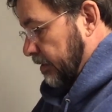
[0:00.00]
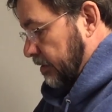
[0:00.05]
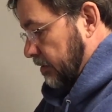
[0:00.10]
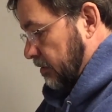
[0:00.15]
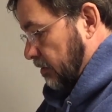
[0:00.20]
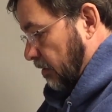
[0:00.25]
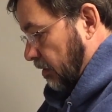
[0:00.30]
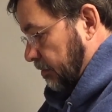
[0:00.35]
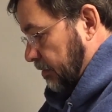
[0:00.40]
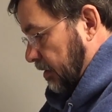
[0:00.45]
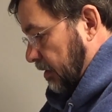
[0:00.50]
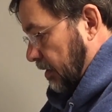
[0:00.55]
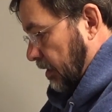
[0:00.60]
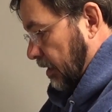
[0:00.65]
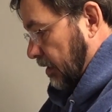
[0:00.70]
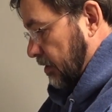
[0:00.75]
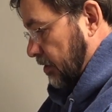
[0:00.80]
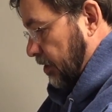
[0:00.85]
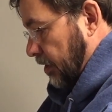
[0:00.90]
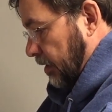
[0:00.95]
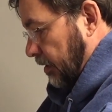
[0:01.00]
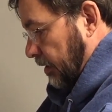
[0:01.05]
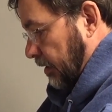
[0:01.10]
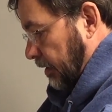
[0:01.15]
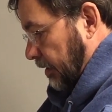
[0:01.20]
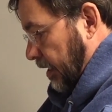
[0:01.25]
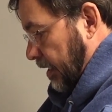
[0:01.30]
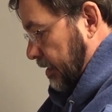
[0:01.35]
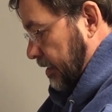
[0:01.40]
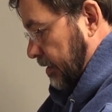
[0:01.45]
So I'm just going to gently
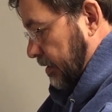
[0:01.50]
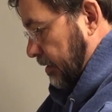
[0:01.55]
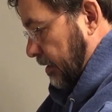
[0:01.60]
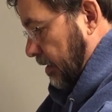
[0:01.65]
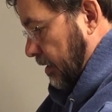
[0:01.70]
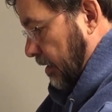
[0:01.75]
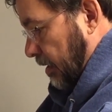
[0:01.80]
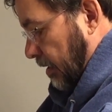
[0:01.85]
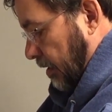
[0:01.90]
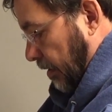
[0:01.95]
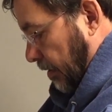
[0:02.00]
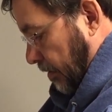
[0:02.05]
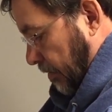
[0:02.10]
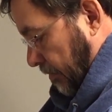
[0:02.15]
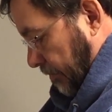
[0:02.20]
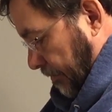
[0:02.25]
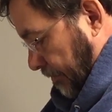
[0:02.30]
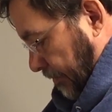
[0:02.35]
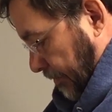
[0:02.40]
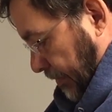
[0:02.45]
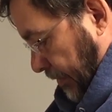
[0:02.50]
lay this in here.